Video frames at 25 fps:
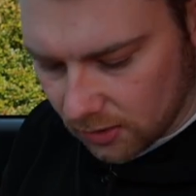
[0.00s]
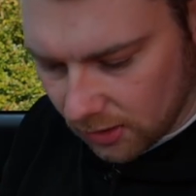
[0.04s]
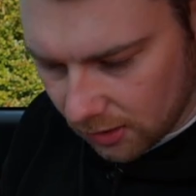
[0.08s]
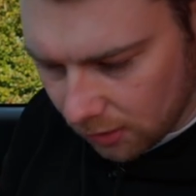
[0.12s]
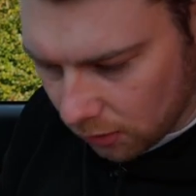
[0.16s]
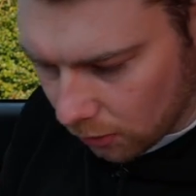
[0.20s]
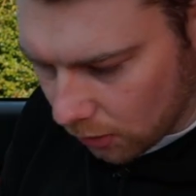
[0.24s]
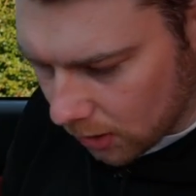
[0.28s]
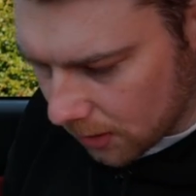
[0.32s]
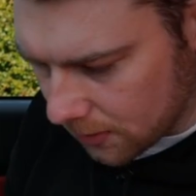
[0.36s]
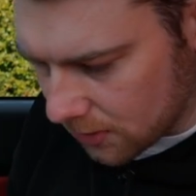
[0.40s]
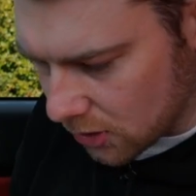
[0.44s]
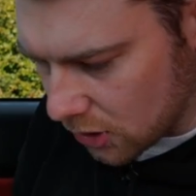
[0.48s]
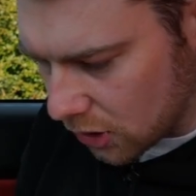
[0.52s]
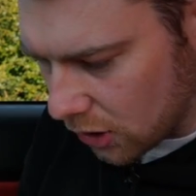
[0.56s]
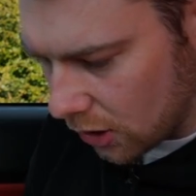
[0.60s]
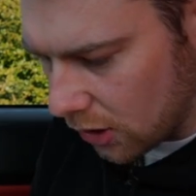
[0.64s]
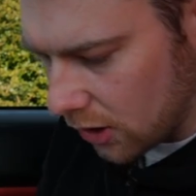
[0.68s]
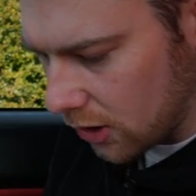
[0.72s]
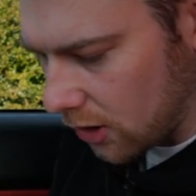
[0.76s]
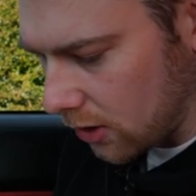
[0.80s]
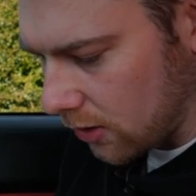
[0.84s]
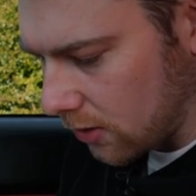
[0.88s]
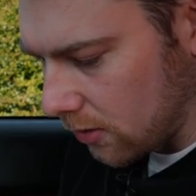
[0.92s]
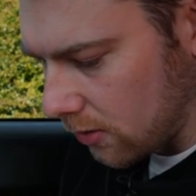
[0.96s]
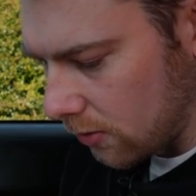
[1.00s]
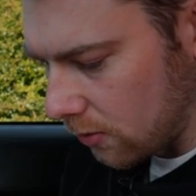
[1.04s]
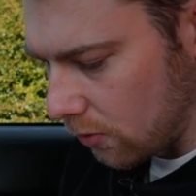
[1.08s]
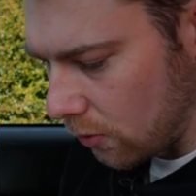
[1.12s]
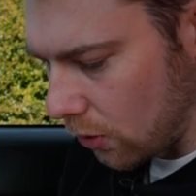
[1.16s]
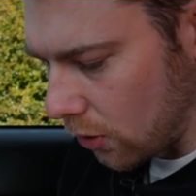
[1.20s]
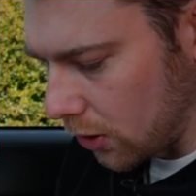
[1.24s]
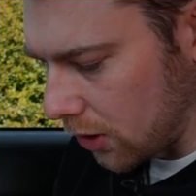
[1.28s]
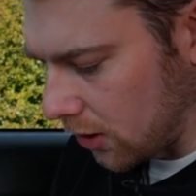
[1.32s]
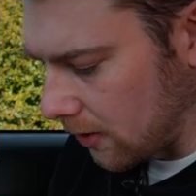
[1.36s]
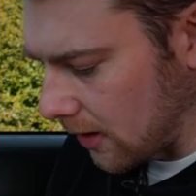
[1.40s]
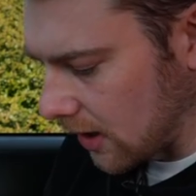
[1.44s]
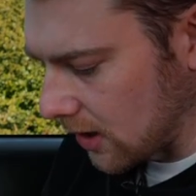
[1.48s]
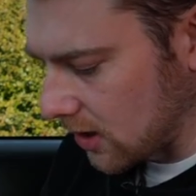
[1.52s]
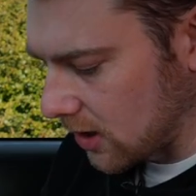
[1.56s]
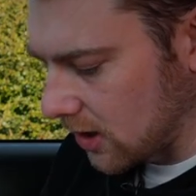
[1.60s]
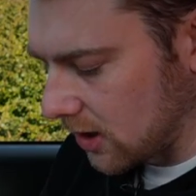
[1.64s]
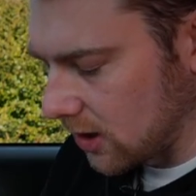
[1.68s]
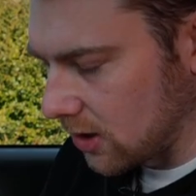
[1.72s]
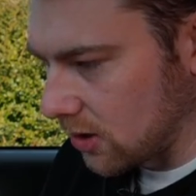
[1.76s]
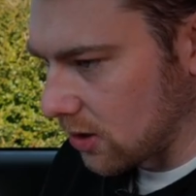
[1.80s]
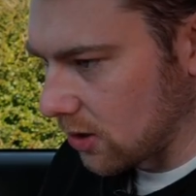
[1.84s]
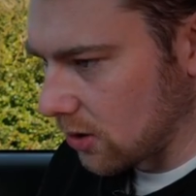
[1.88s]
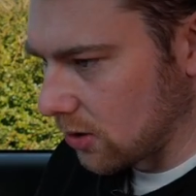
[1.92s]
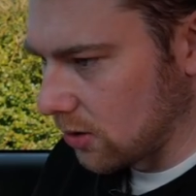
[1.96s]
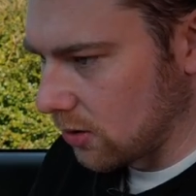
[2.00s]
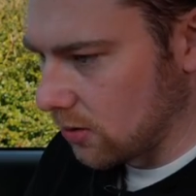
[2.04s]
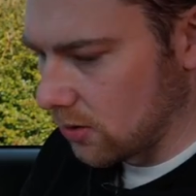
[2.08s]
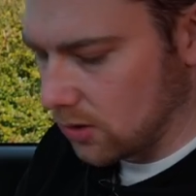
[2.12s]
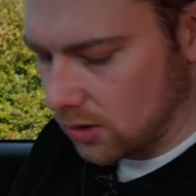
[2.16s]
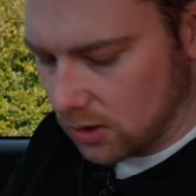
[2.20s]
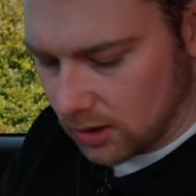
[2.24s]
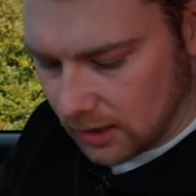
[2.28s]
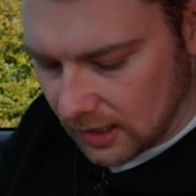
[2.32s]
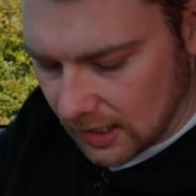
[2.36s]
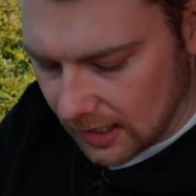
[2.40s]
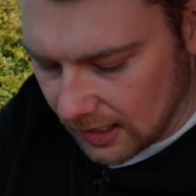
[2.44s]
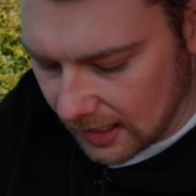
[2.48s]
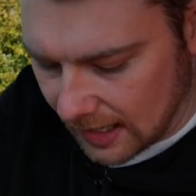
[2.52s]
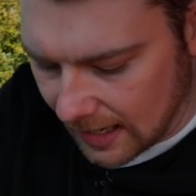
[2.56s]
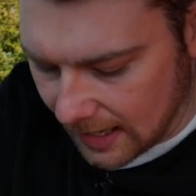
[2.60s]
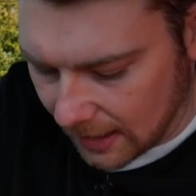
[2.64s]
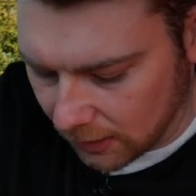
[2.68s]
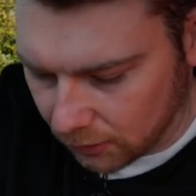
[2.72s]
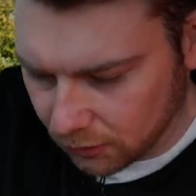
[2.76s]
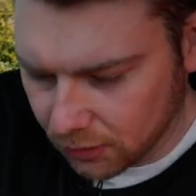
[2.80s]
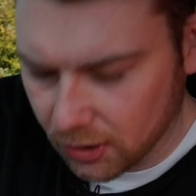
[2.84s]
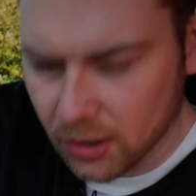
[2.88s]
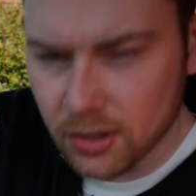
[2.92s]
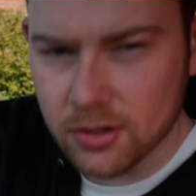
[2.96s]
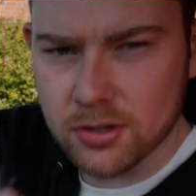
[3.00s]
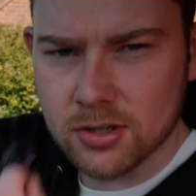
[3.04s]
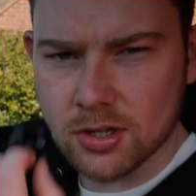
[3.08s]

I thought I would show you what you actually do to get it out though.